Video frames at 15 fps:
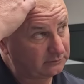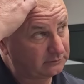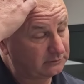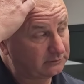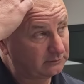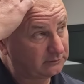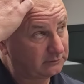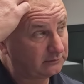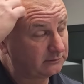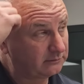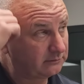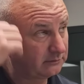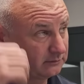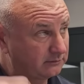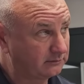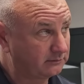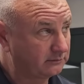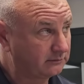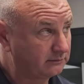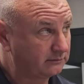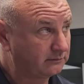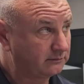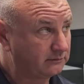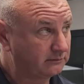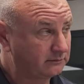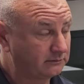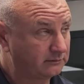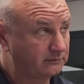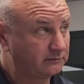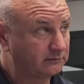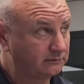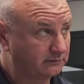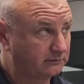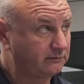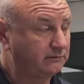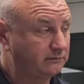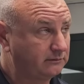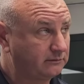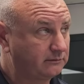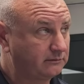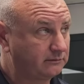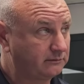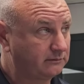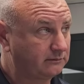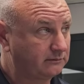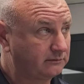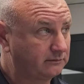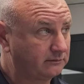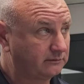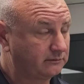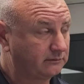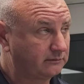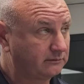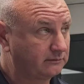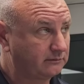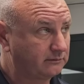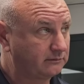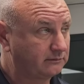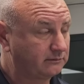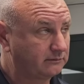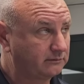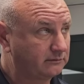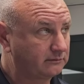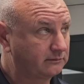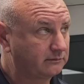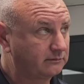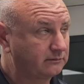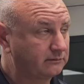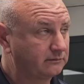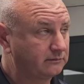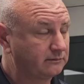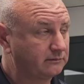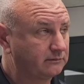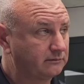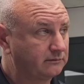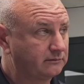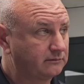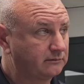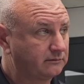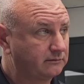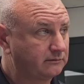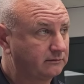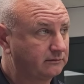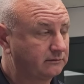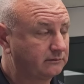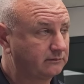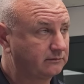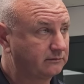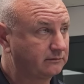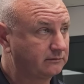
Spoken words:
This person isn't speaking.